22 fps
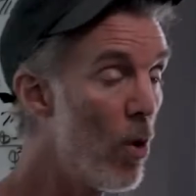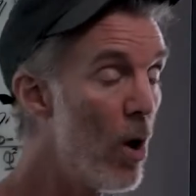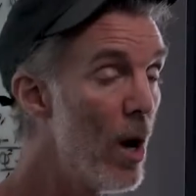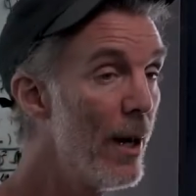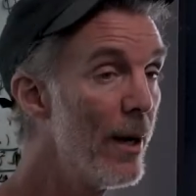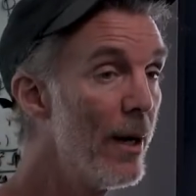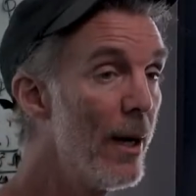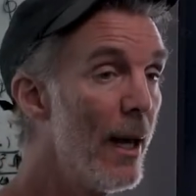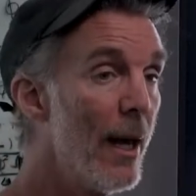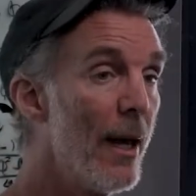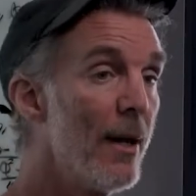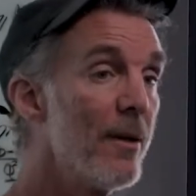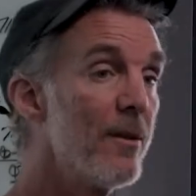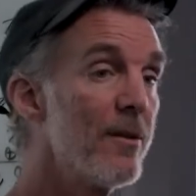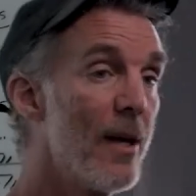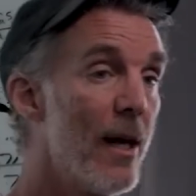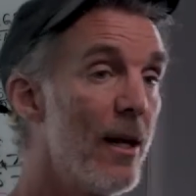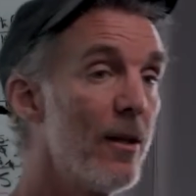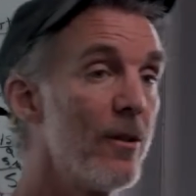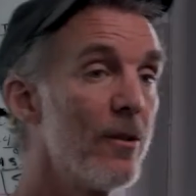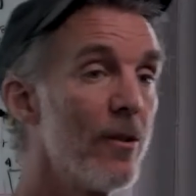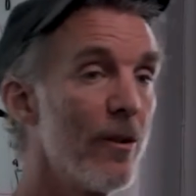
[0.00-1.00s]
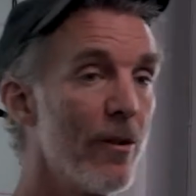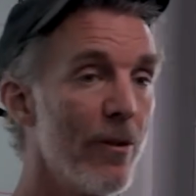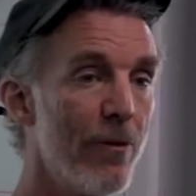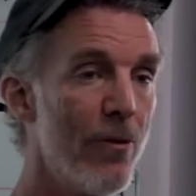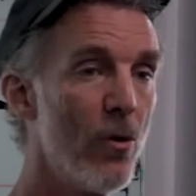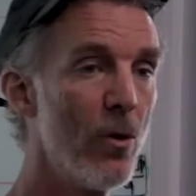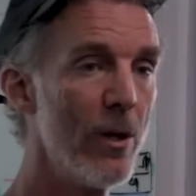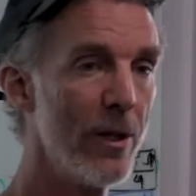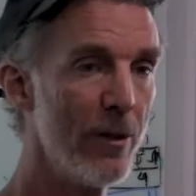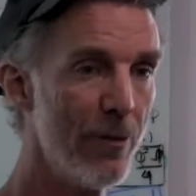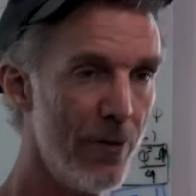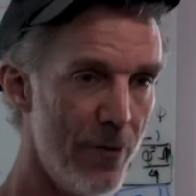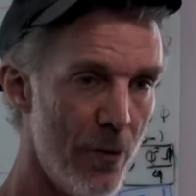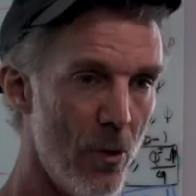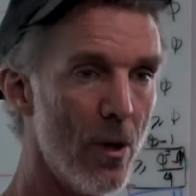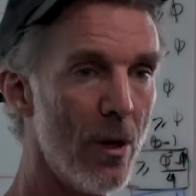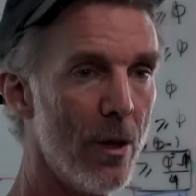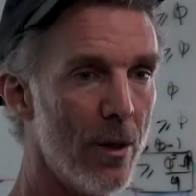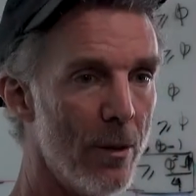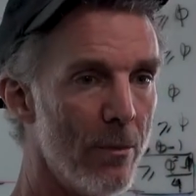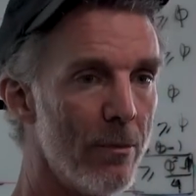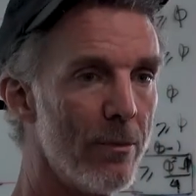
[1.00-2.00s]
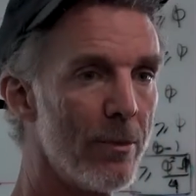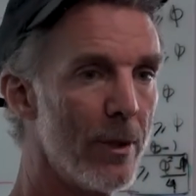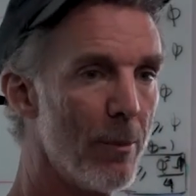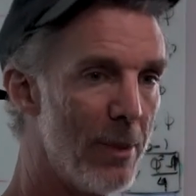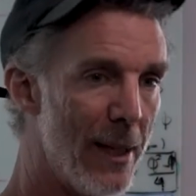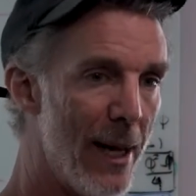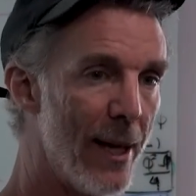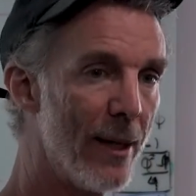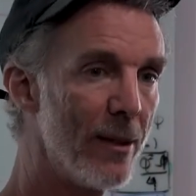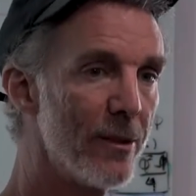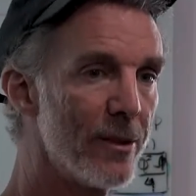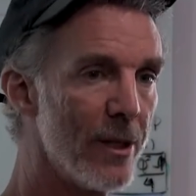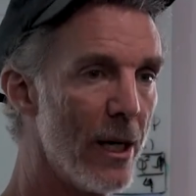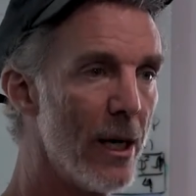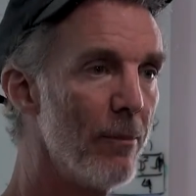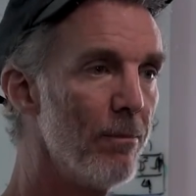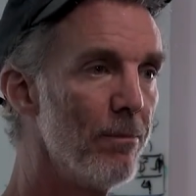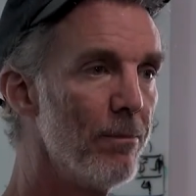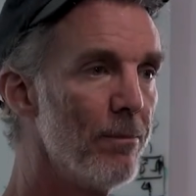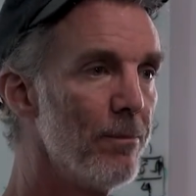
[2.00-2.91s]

1 and 10 to the 44, the Planck time.